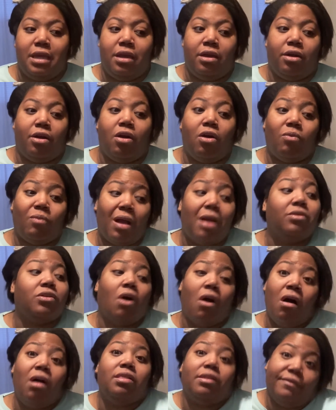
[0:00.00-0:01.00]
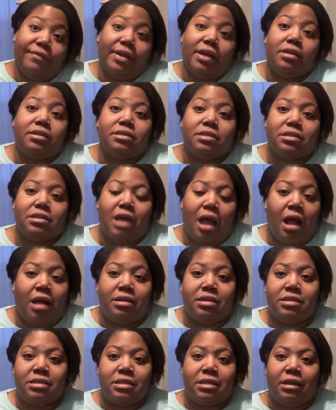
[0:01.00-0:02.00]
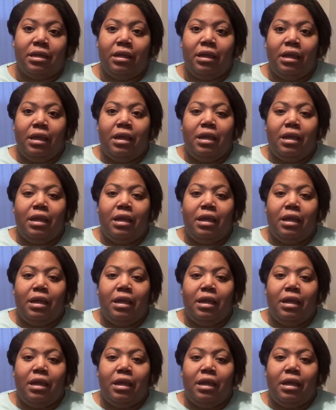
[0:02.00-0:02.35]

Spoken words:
air around all of us, honestly.